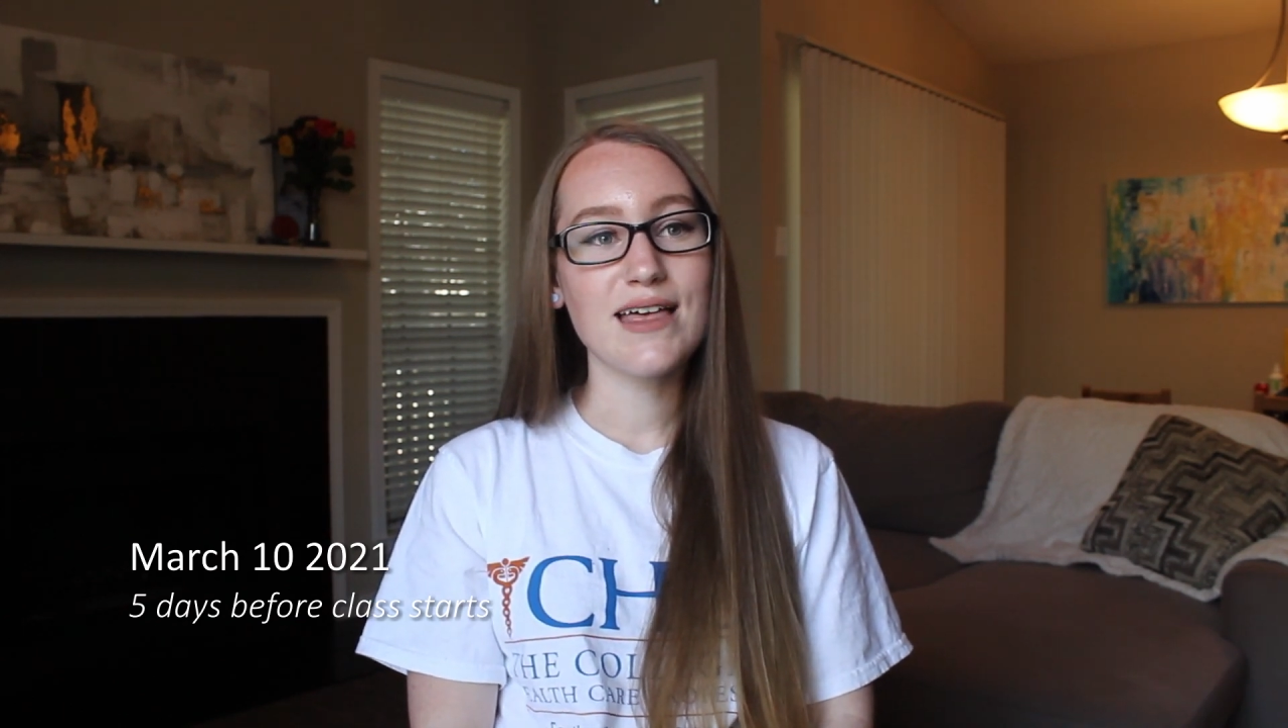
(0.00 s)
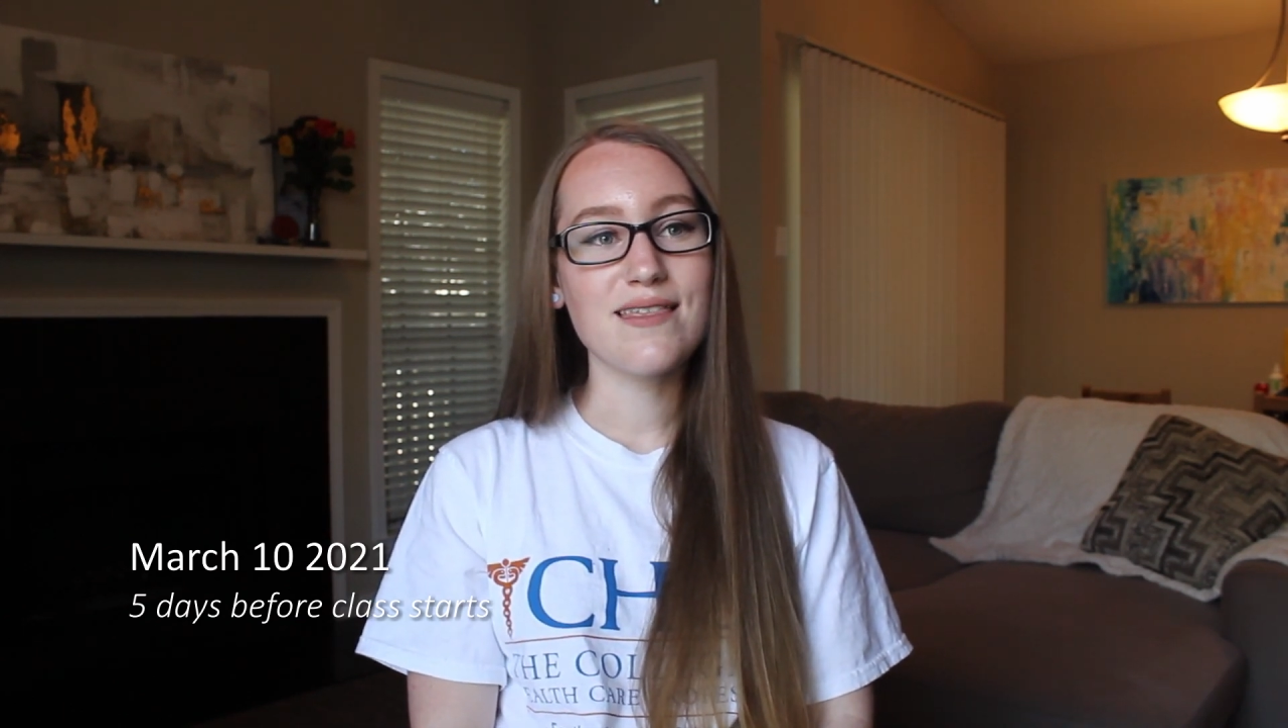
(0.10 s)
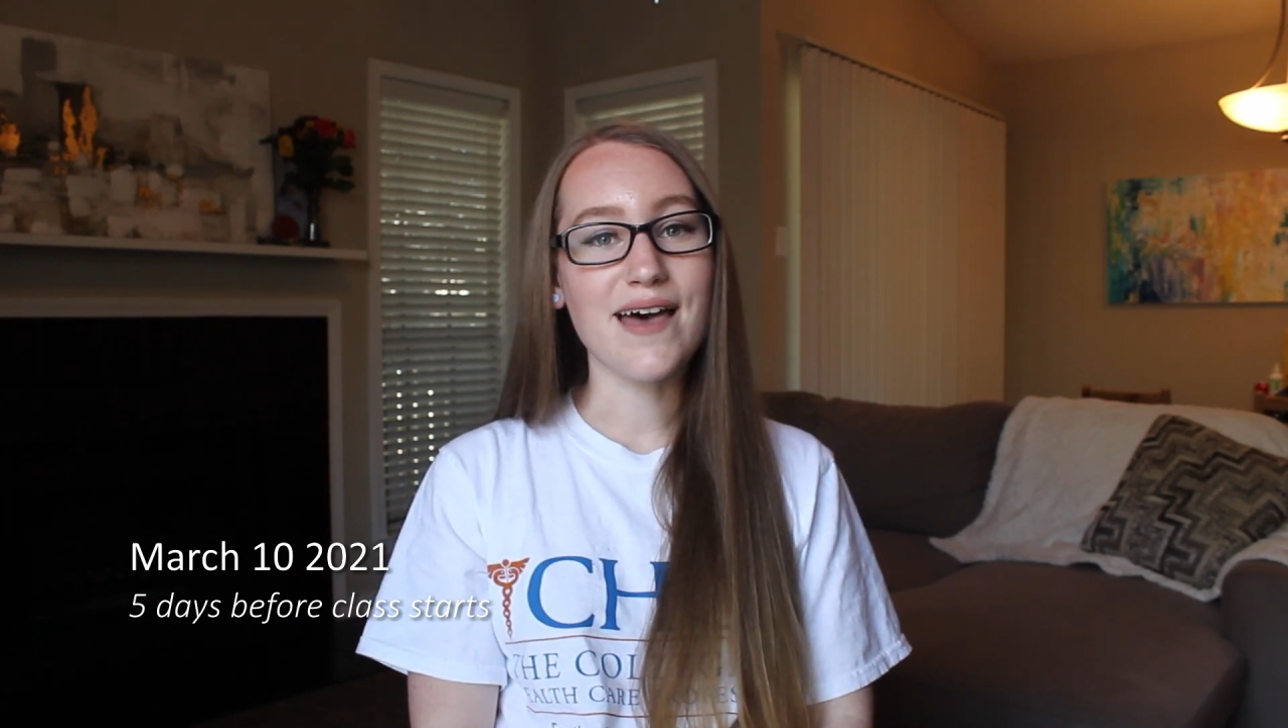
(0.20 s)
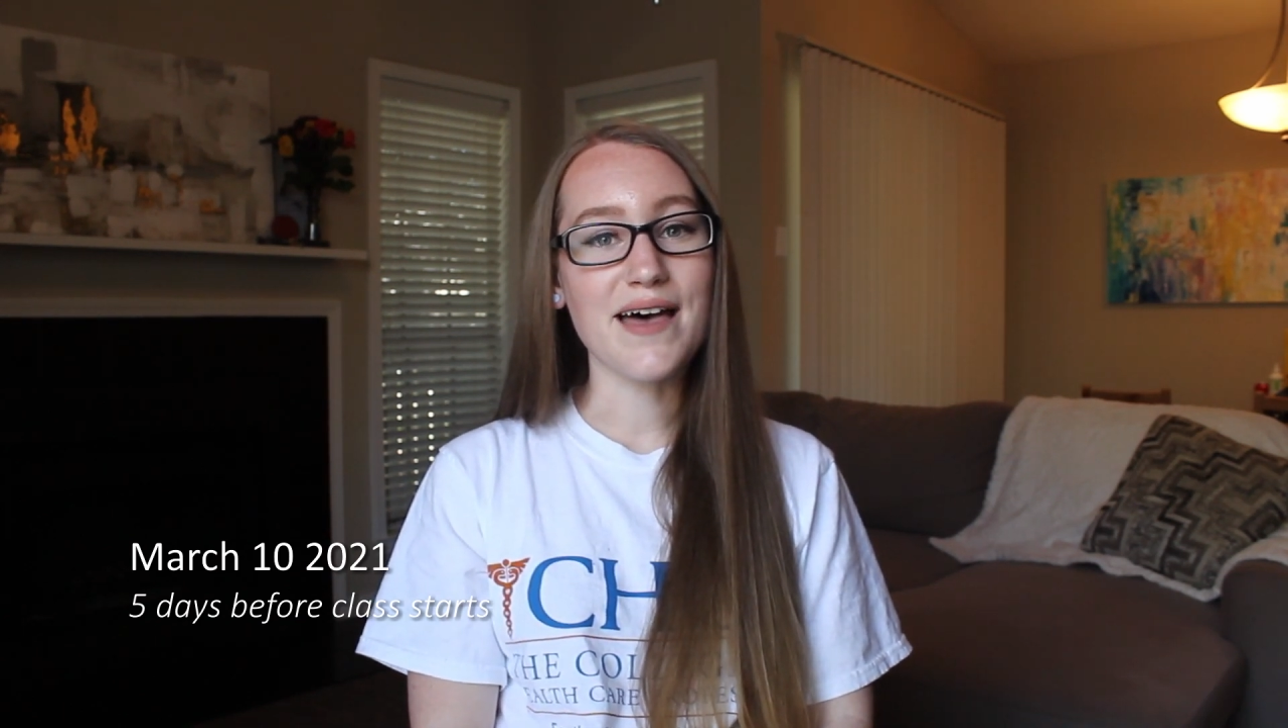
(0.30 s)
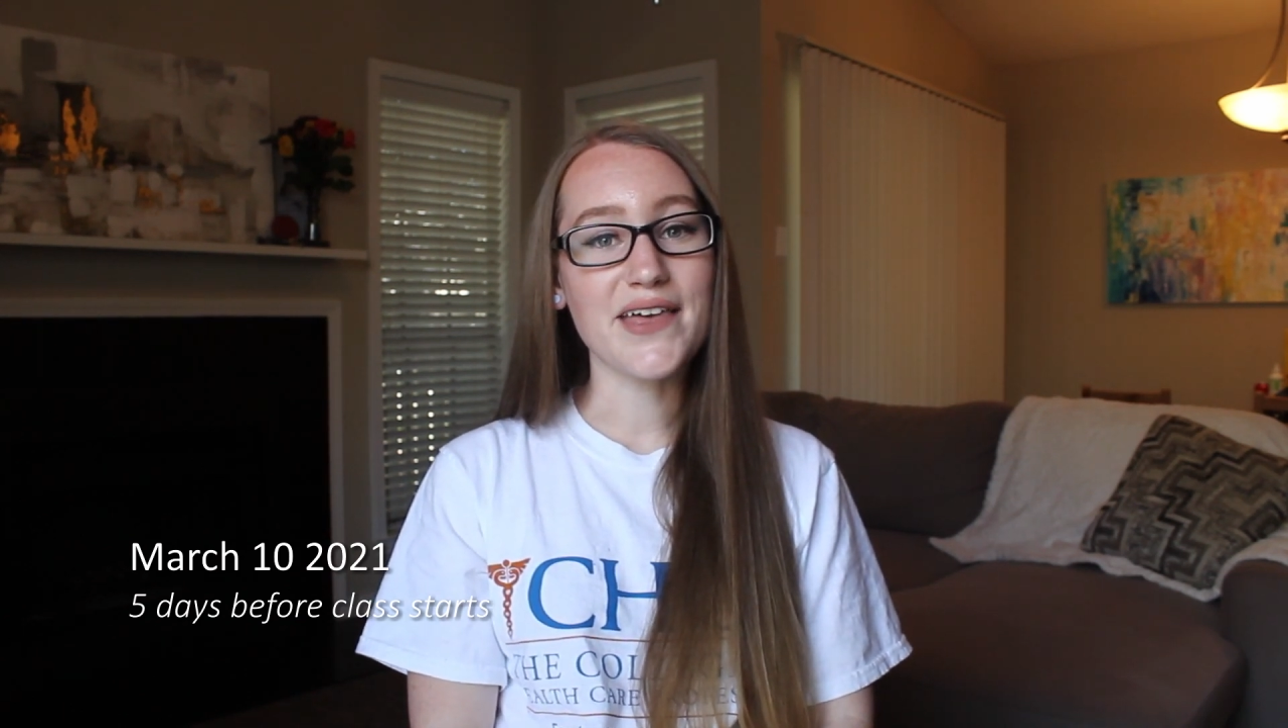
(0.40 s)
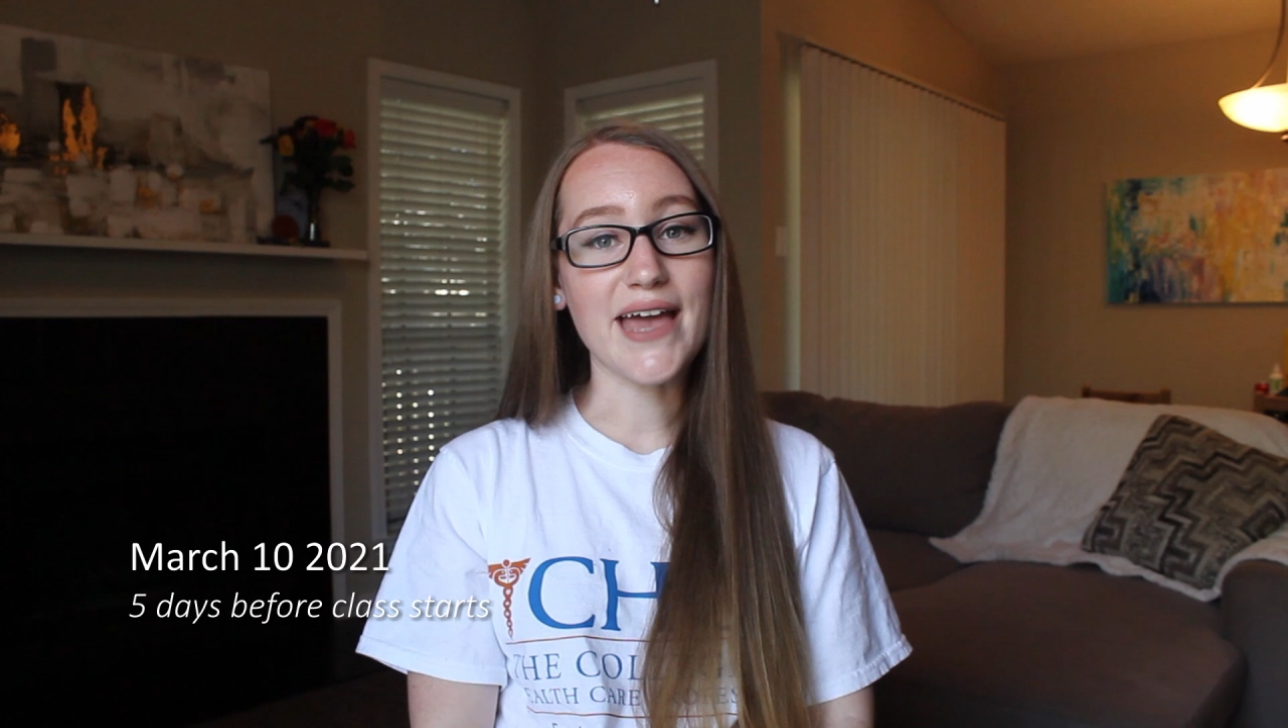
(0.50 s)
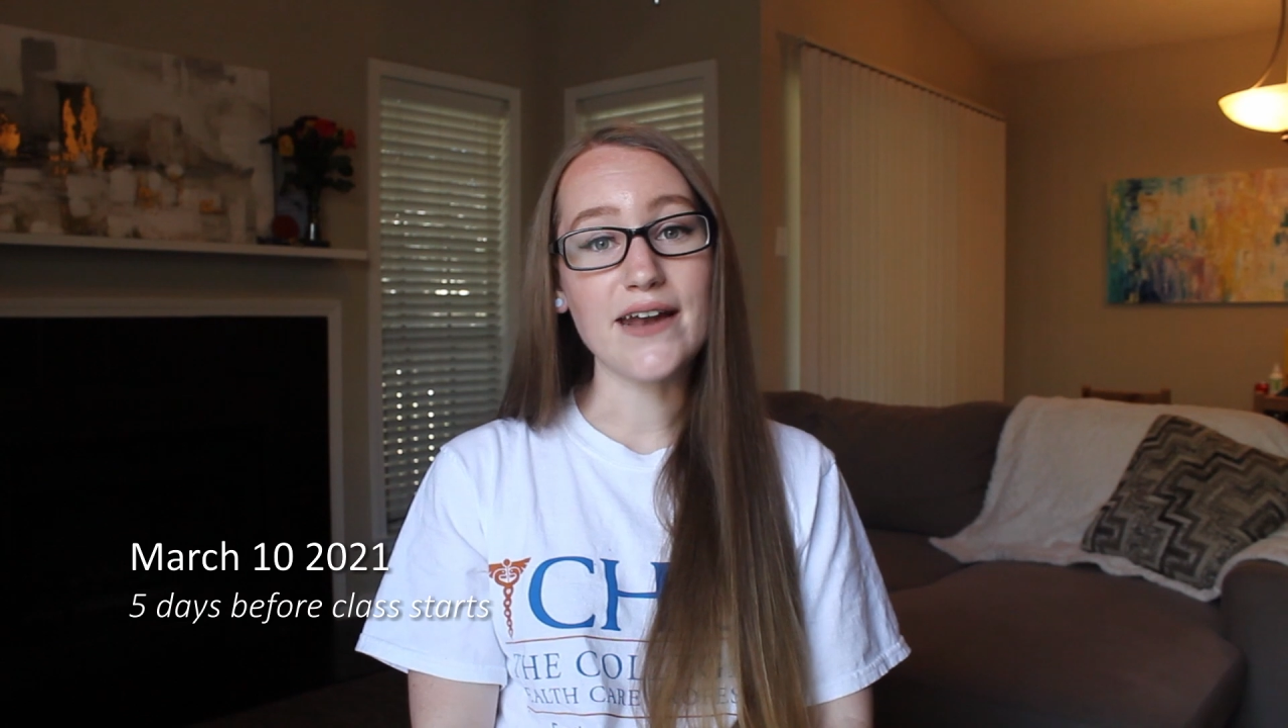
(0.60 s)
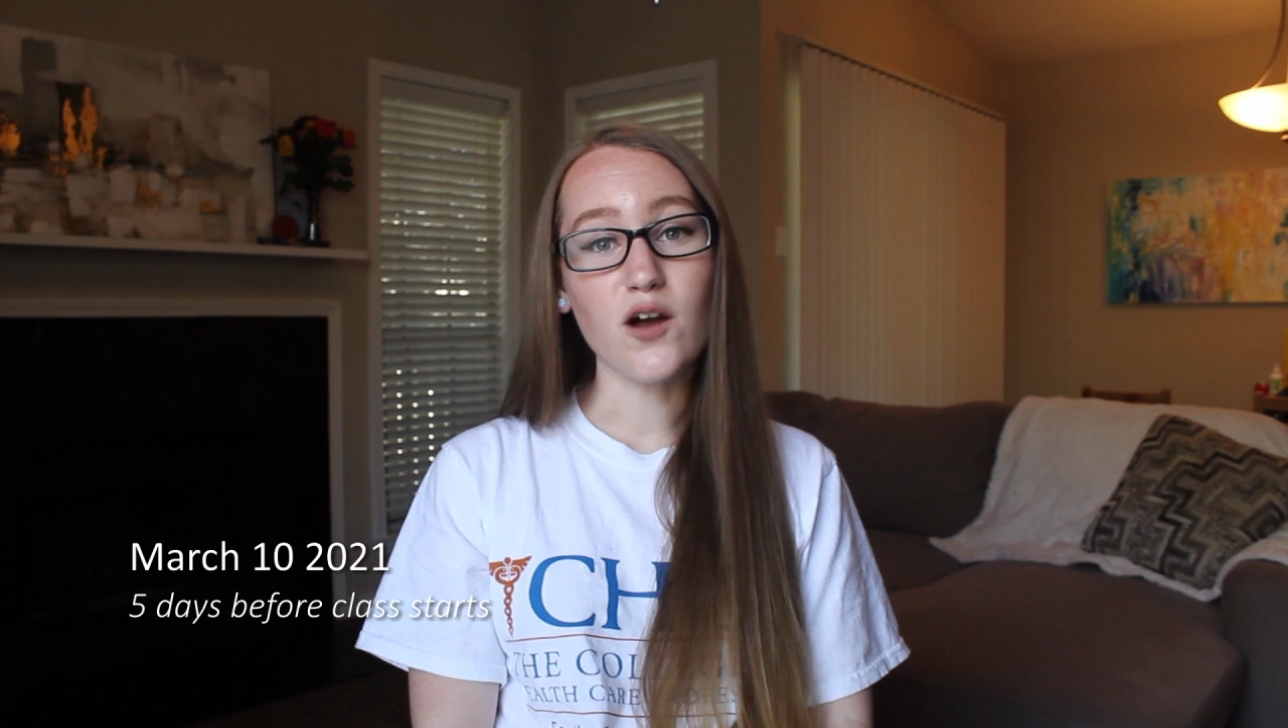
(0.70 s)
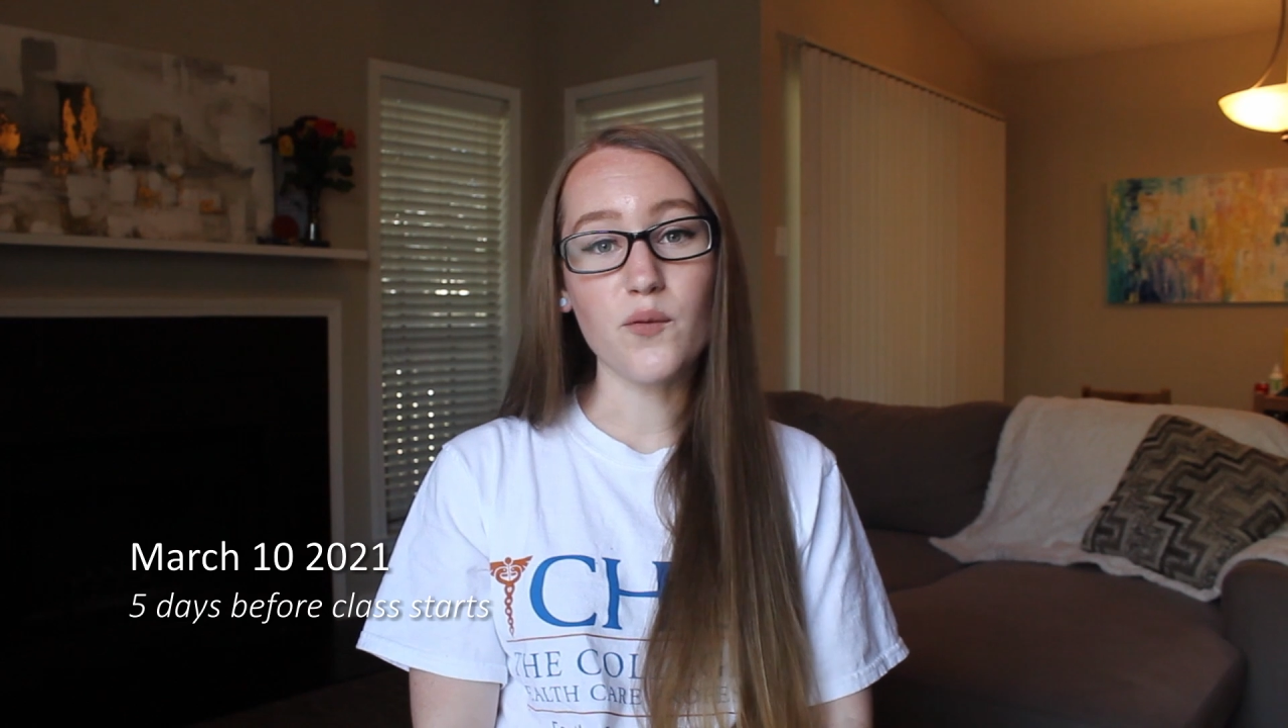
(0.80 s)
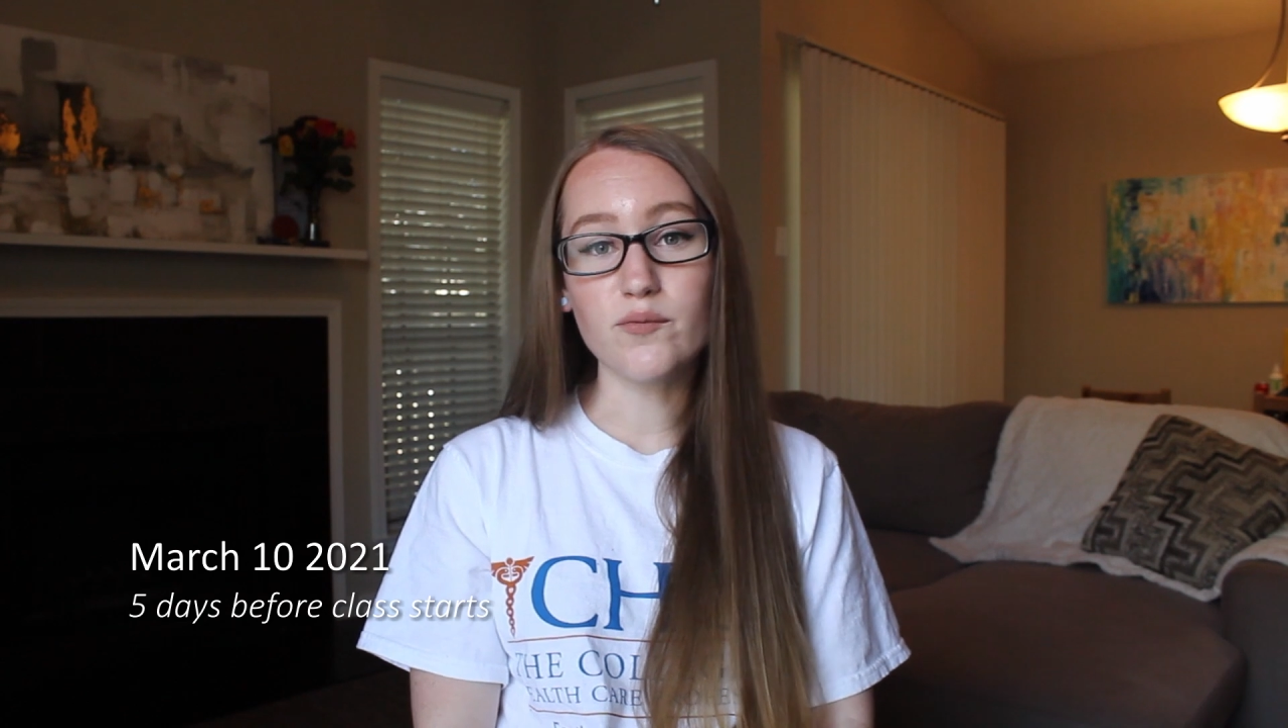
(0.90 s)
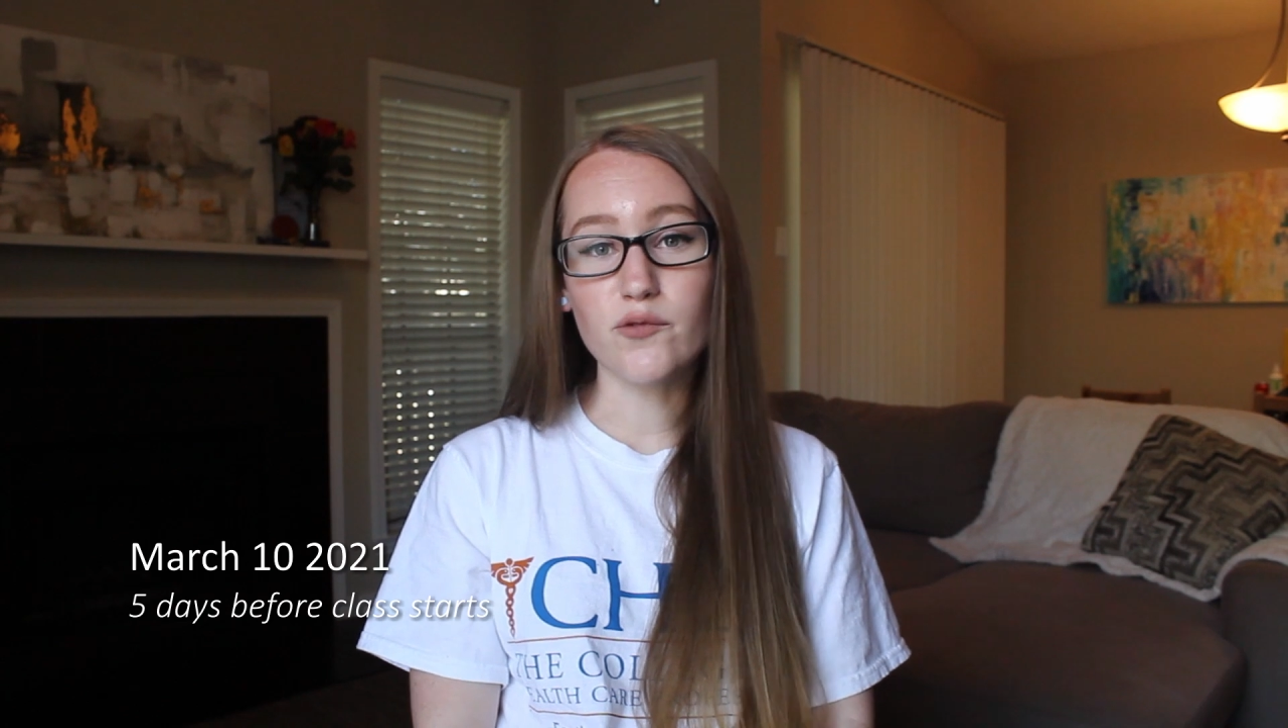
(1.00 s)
that they had to open